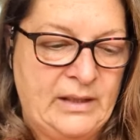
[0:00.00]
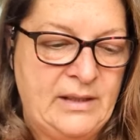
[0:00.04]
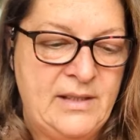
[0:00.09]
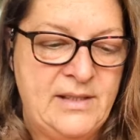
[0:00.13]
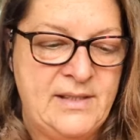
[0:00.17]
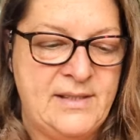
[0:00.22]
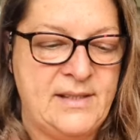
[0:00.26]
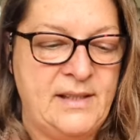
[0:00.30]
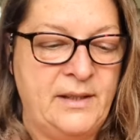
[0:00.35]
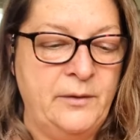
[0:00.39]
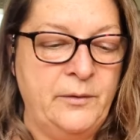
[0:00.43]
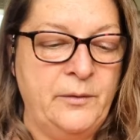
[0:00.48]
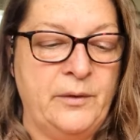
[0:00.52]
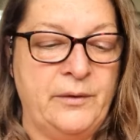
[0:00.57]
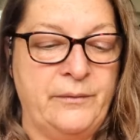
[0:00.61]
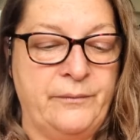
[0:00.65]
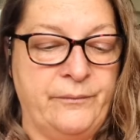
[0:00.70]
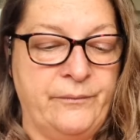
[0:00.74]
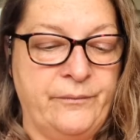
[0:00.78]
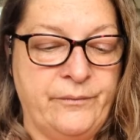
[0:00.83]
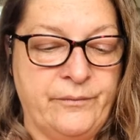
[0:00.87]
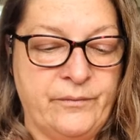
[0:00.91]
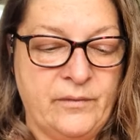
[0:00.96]
So
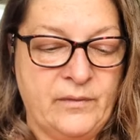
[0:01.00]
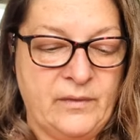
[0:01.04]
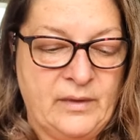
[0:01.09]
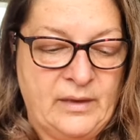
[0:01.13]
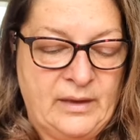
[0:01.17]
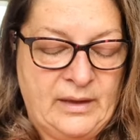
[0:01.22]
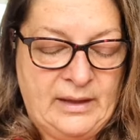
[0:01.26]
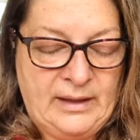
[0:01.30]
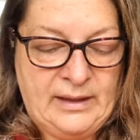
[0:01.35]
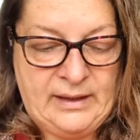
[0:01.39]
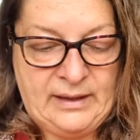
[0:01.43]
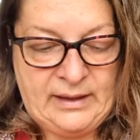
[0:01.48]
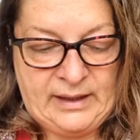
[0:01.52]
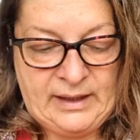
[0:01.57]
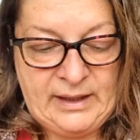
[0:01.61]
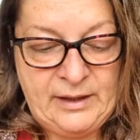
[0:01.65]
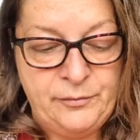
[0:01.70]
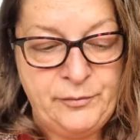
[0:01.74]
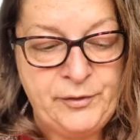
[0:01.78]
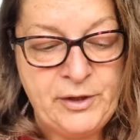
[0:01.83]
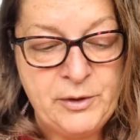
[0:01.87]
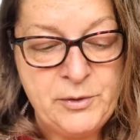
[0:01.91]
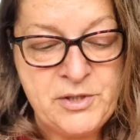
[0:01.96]

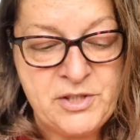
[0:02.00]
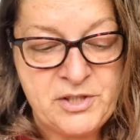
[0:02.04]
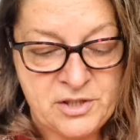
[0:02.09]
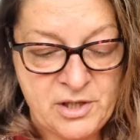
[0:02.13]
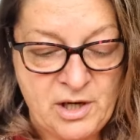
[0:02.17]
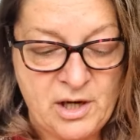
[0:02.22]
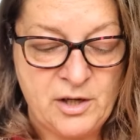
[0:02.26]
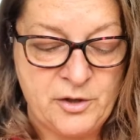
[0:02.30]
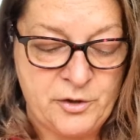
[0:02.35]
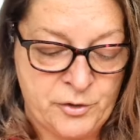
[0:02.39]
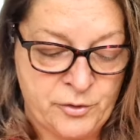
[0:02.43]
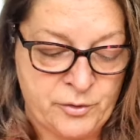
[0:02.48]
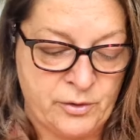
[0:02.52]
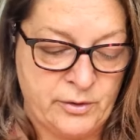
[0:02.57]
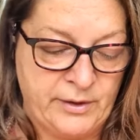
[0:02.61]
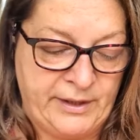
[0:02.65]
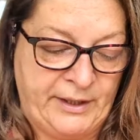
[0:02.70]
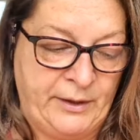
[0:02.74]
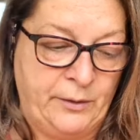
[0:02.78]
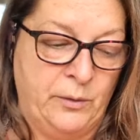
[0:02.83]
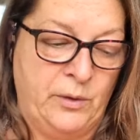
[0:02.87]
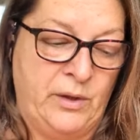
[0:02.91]
if you start drawing your